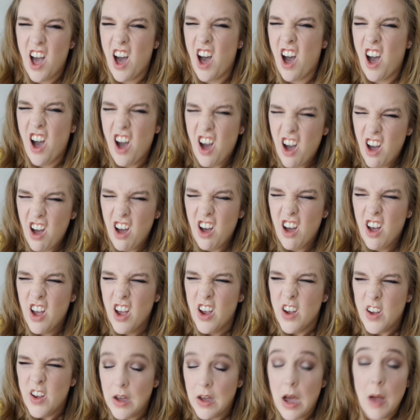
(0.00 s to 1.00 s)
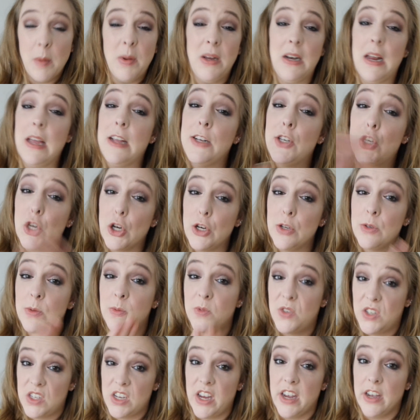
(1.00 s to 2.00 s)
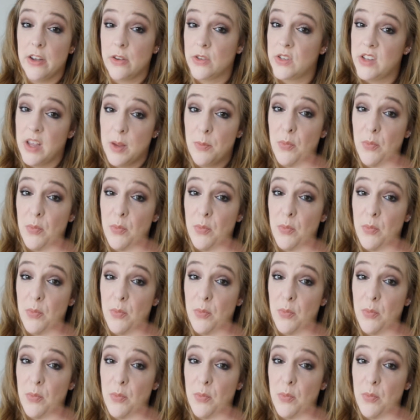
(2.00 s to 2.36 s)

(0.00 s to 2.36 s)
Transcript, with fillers: huh? I mean, in terms of sales,